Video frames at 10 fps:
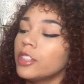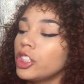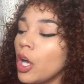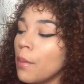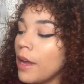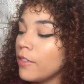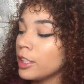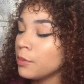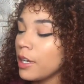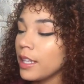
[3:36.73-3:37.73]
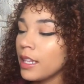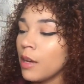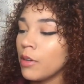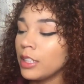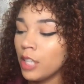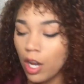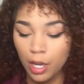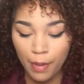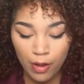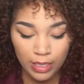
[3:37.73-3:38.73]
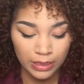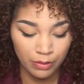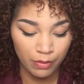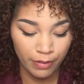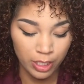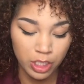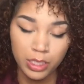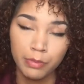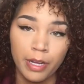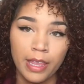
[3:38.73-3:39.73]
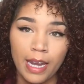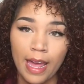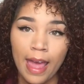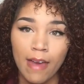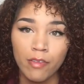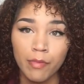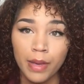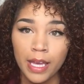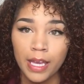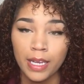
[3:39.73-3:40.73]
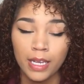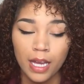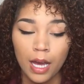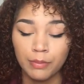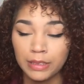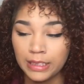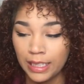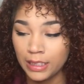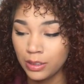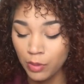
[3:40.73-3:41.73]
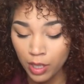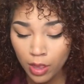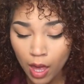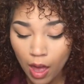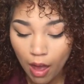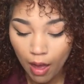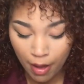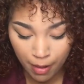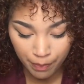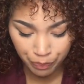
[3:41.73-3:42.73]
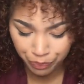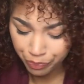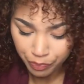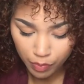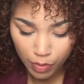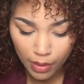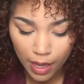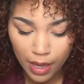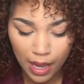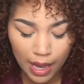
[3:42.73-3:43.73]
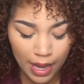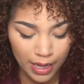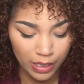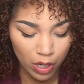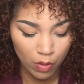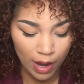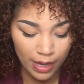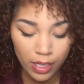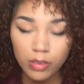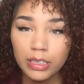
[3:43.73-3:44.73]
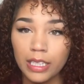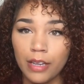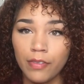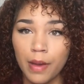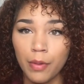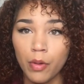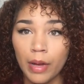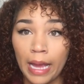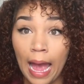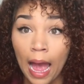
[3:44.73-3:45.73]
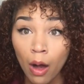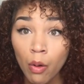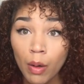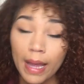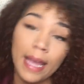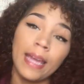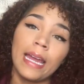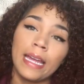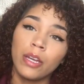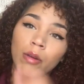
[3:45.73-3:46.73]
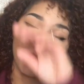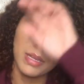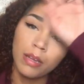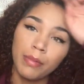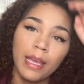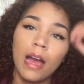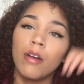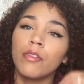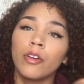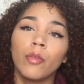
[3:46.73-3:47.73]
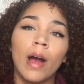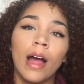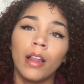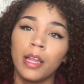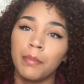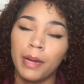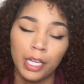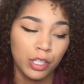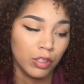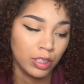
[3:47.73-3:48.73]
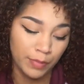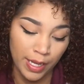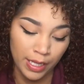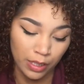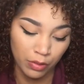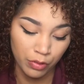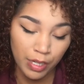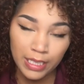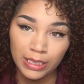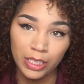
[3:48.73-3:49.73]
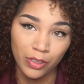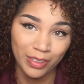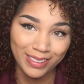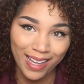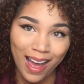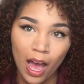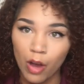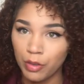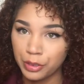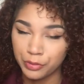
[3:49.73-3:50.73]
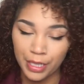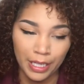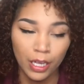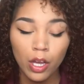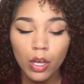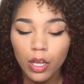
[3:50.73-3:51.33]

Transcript: So my first product that I want to talk about is the refreshing spray that I have been obsessed with. Um, I know I use it if I'm going out and I know I'm going to be out for a while and my curls may get a little crazy, or it's hot, or it's raining.